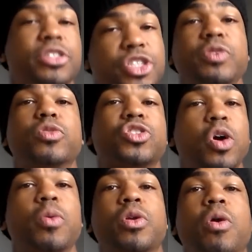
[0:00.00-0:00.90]
and see what's
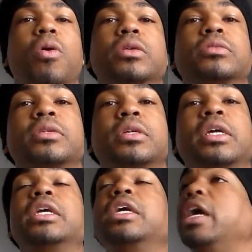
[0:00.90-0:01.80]
going on.
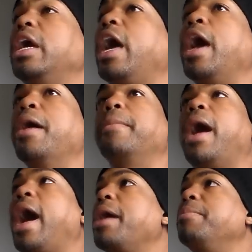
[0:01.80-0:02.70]
Am
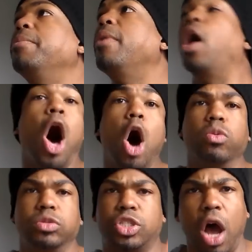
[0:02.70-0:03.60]
I.
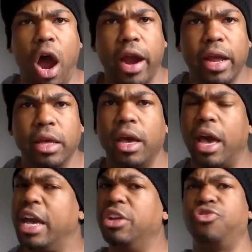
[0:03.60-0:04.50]
Oh, sorry.
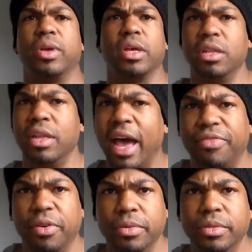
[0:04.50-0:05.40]
Adrian
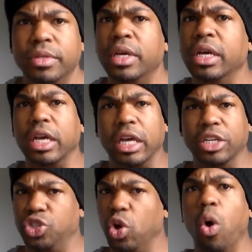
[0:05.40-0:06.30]
Neville
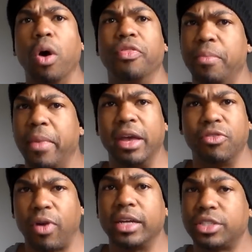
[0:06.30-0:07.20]
is on the
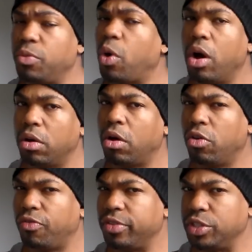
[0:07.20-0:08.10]
main roster. Well,
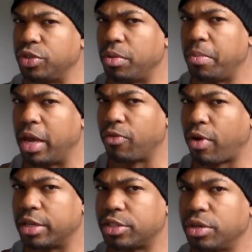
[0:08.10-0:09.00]
hopefully he's on the main
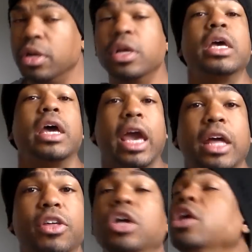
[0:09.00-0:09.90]
roster
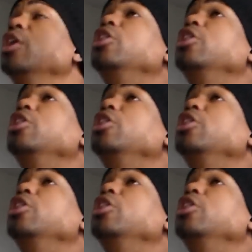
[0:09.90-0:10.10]
and the